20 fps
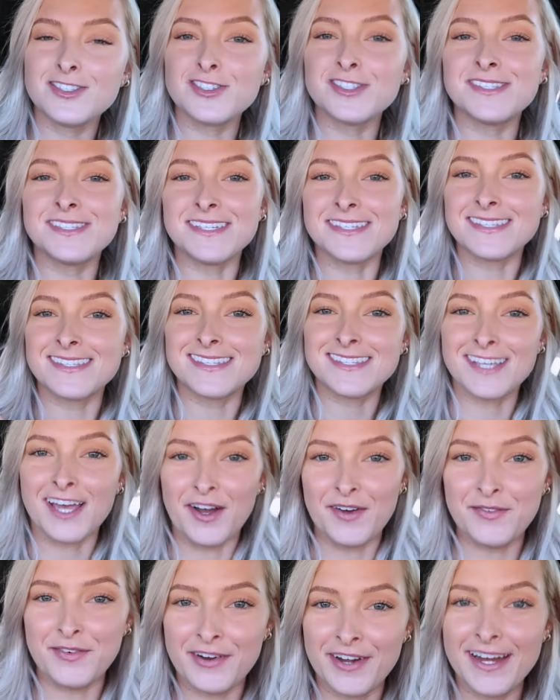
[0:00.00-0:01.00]
just
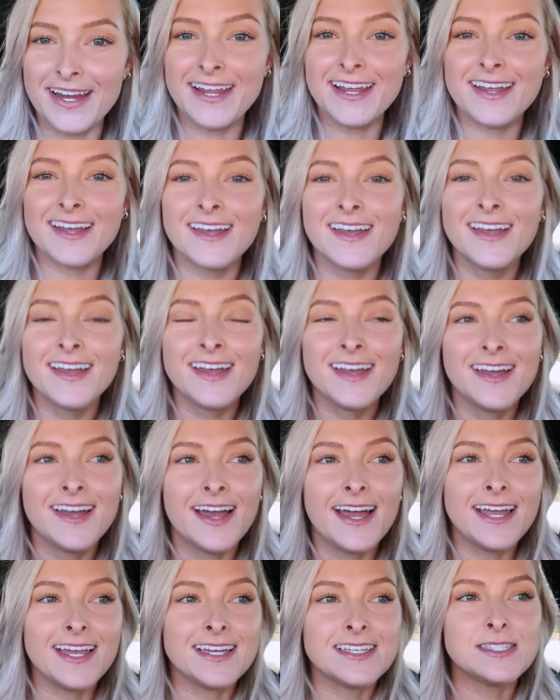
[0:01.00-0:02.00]
discovering,
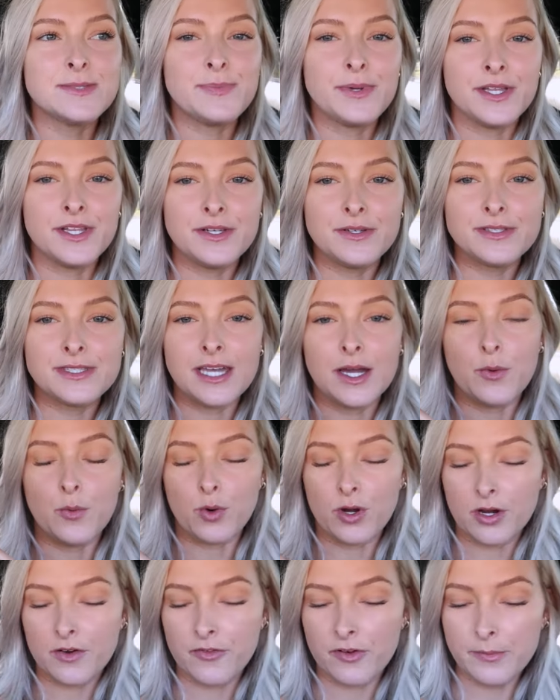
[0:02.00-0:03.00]
I guess, pillows that
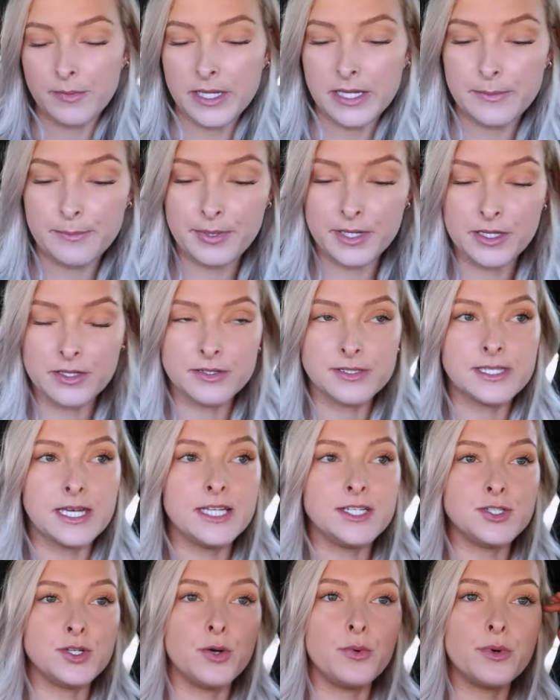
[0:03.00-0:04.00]
work for me and pillows
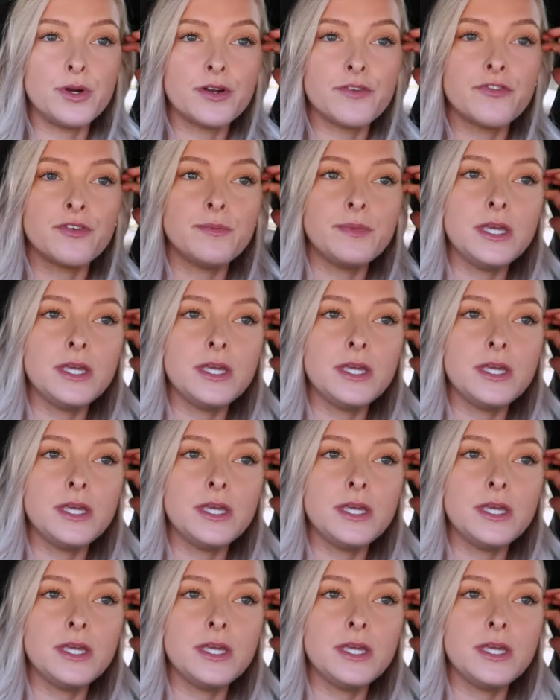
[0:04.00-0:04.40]
that don't work for